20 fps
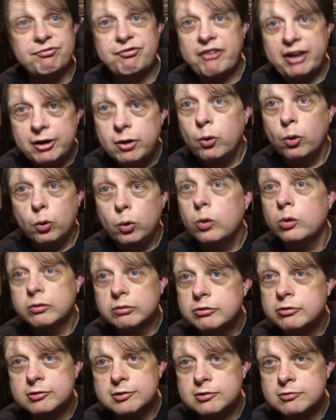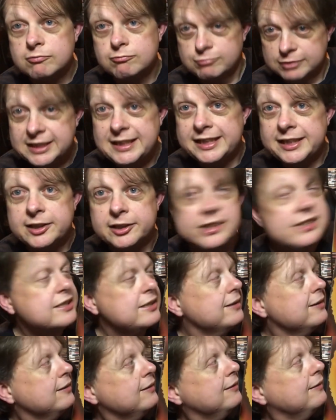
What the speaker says: they're all really good.